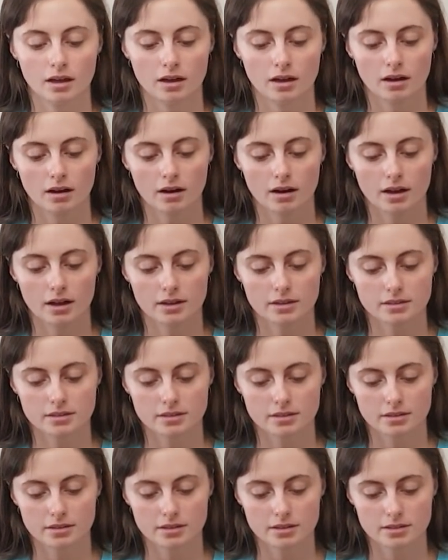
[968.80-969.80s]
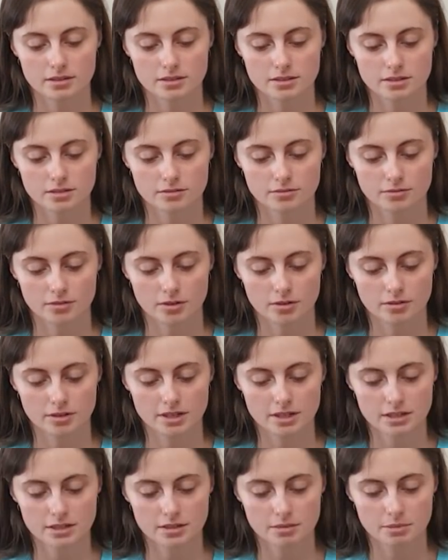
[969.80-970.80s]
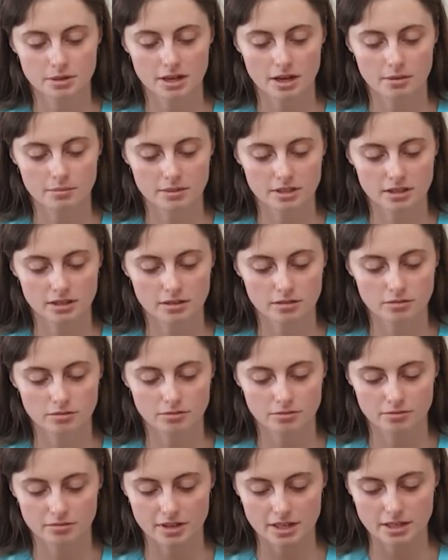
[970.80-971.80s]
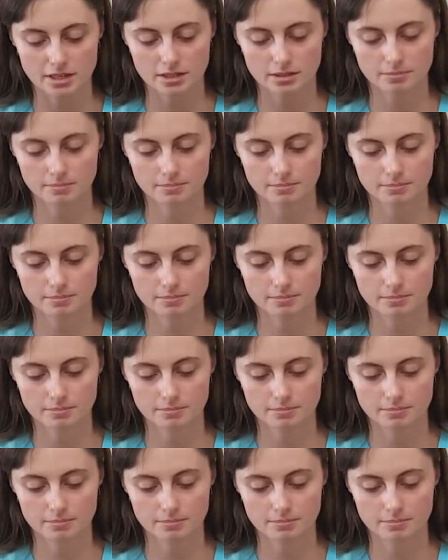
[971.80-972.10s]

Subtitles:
Alright, so these just fold in to become the little feet.